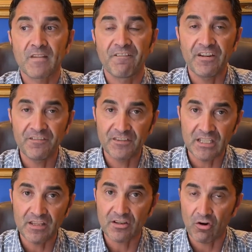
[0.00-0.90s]

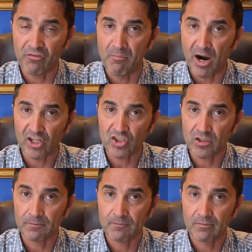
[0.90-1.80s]
15th of
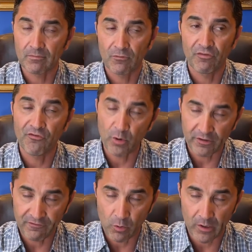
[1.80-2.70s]
March,
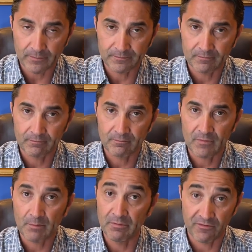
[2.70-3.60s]
44,
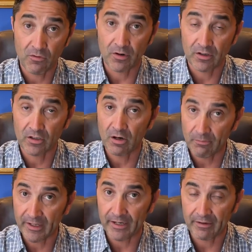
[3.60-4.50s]
before
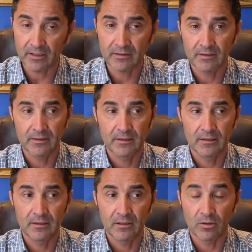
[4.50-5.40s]
Common Era,
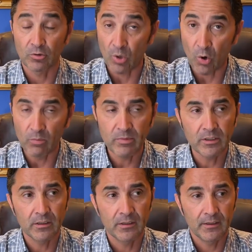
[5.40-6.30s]

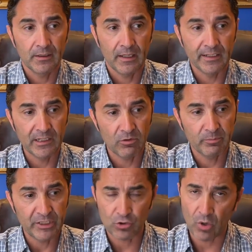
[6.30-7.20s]
Rome, and there
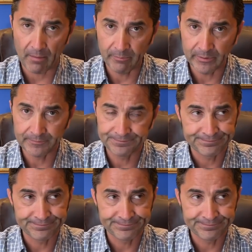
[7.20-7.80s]
would be Trump.